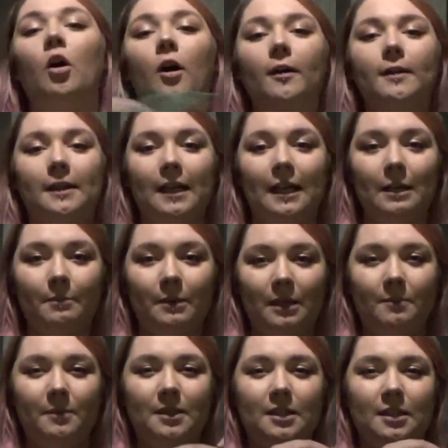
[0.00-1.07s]
On the line of
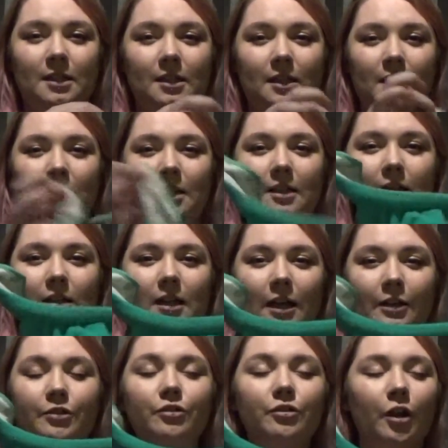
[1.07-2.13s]
bibs,
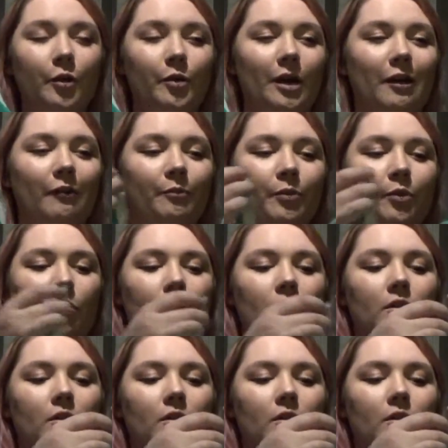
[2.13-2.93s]
I know that I've put